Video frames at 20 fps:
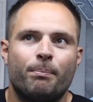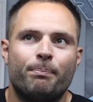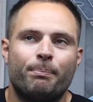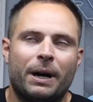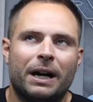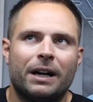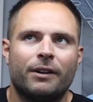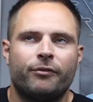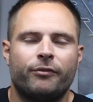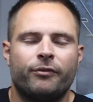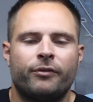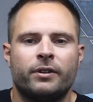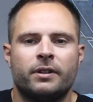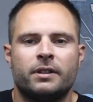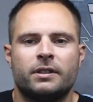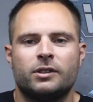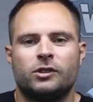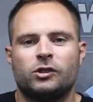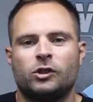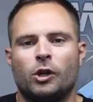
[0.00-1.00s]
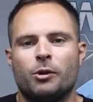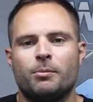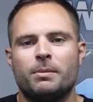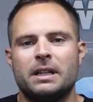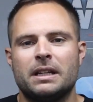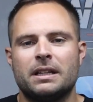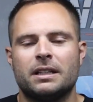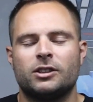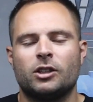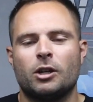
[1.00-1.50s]
buff so
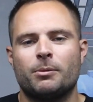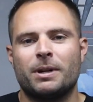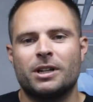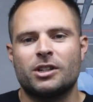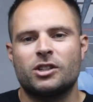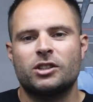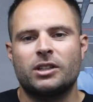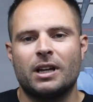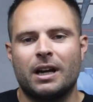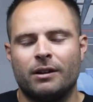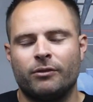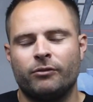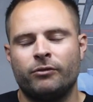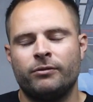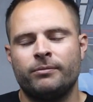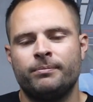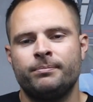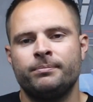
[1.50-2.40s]
many so much stuff